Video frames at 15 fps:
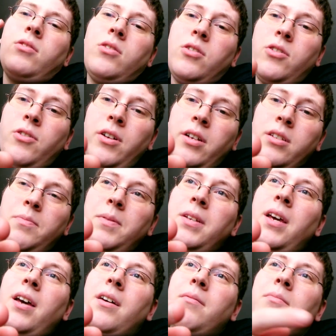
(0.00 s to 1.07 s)
critics be
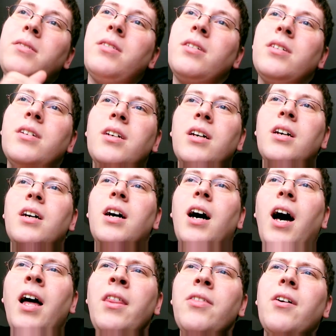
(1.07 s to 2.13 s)
damned,
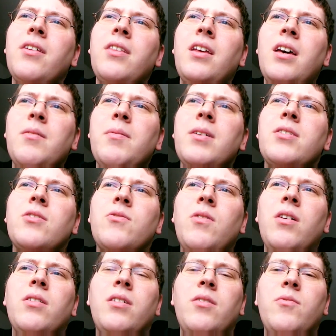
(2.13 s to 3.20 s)
I thought the animation
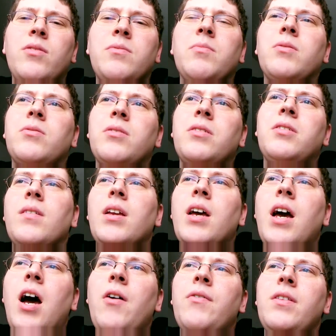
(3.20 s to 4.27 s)
quality was mostly good.
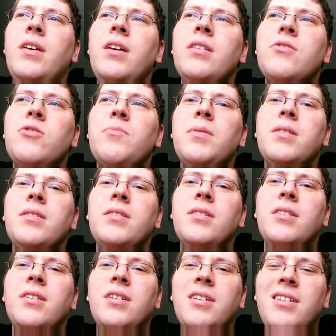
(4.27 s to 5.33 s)
However, the instruments,
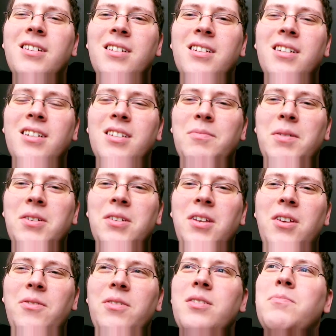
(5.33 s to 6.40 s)
especially
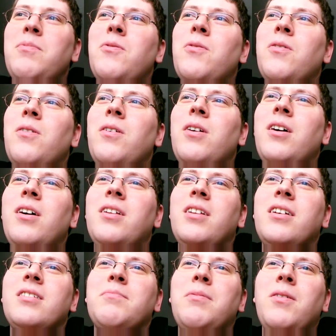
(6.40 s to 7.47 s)
Yui's poor
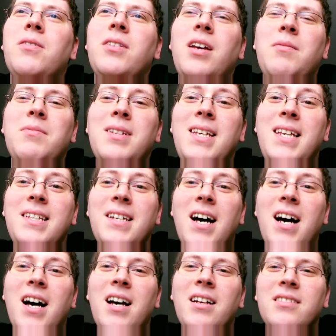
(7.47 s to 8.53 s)
Les Paul named
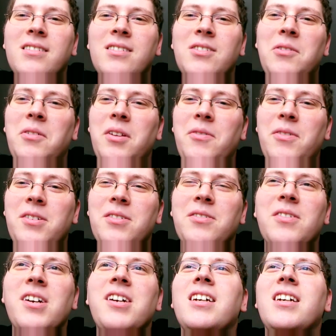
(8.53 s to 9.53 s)
Guitar, totally original, right?